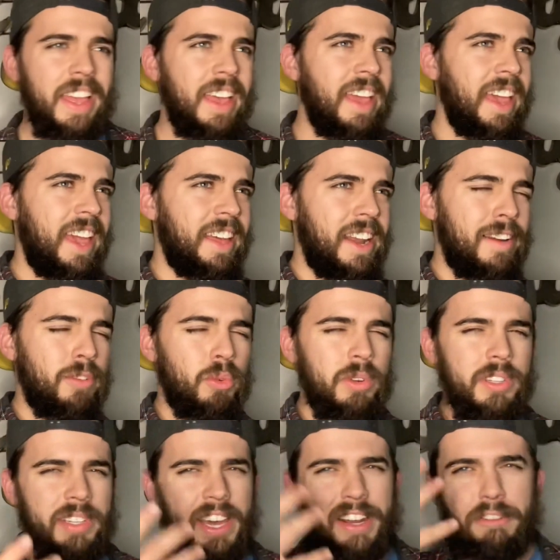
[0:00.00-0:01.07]
and everyone's
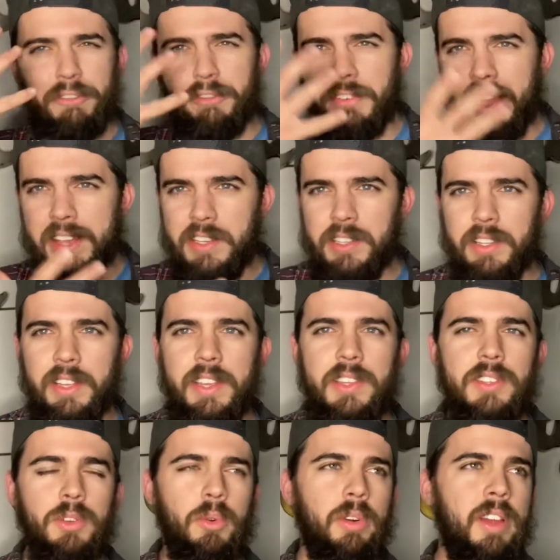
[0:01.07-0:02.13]
kind of
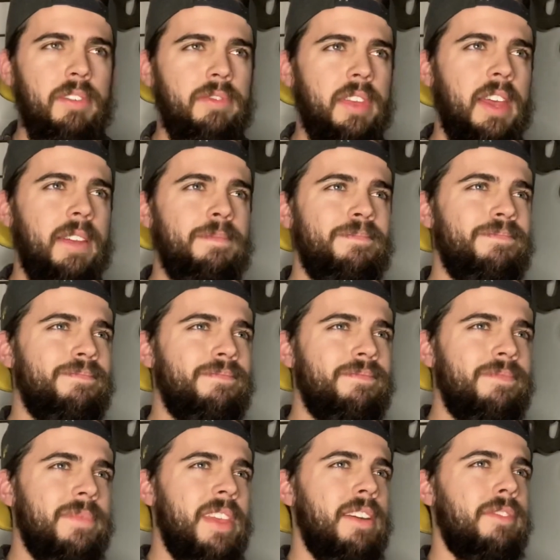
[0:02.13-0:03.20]
faceless, or if they
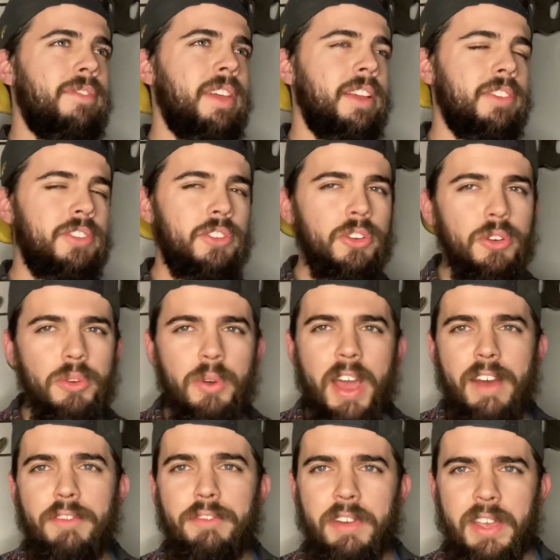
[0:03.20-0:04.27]
do
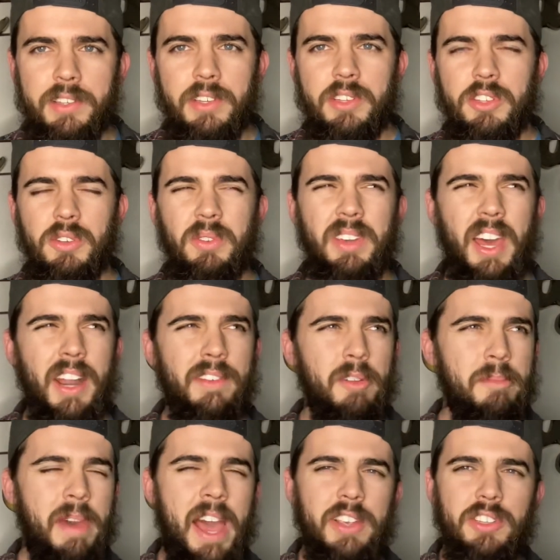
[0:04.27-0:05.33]
have faces, you kind of
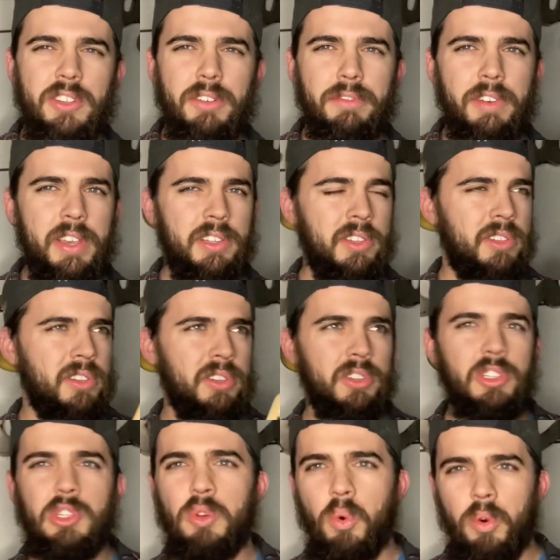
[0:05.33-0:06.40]
imagine their faces
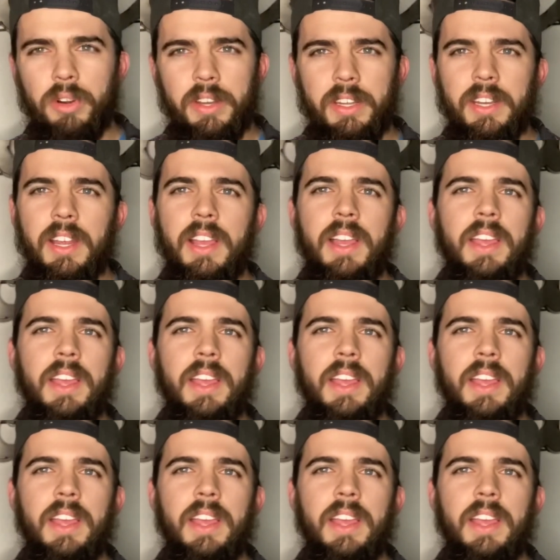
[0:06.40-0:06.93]
distorted.